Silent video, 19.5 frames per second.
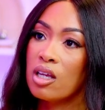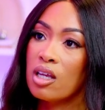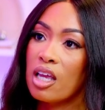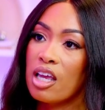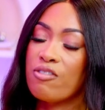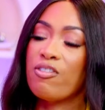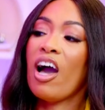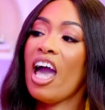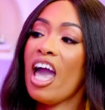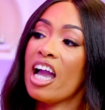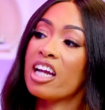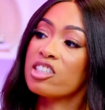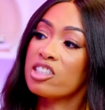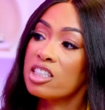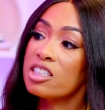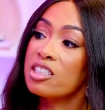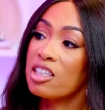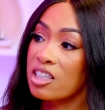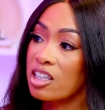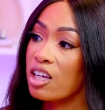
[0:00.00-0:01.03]
If I
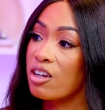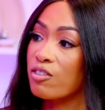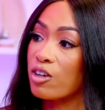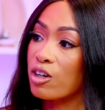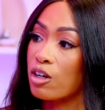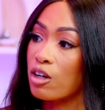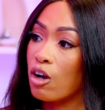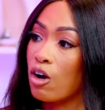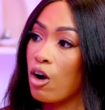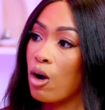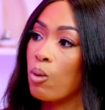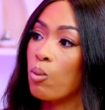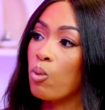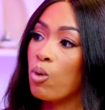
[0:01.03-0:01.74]
actually deliver on